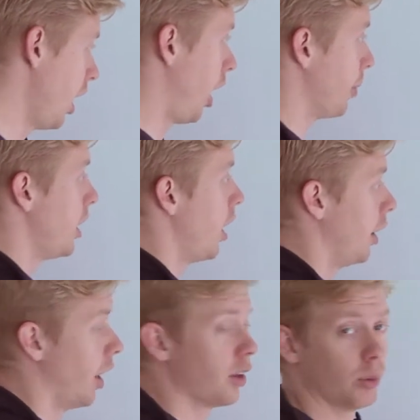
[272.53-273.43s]
Um,
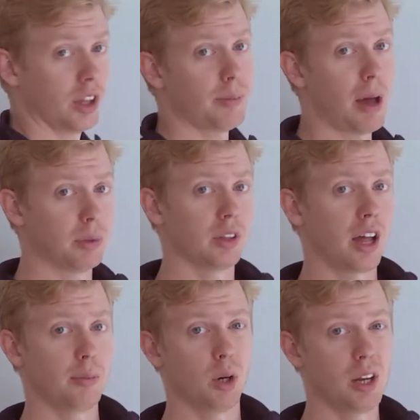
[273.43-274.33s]
another really popular
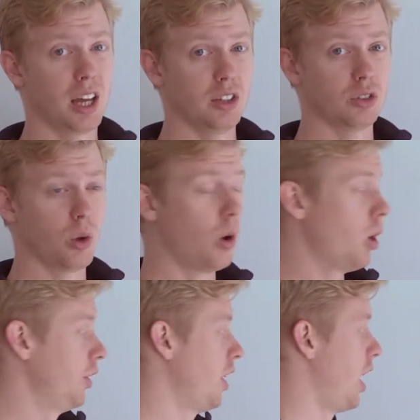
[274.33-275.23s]
library I use
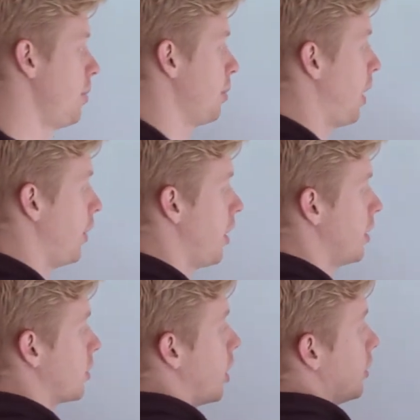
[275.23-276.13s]
all the time in Python
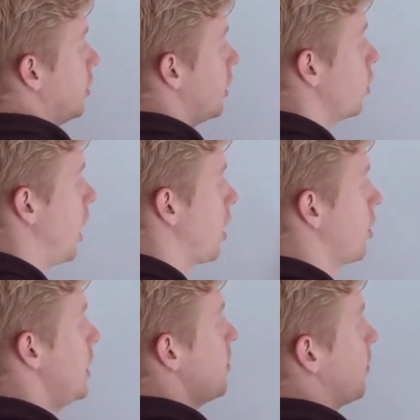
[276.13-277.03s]
is called SQL
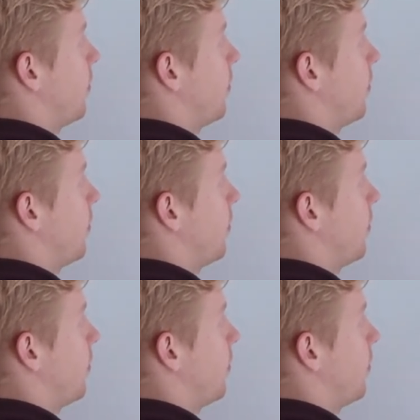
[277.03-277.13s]
Alchemy.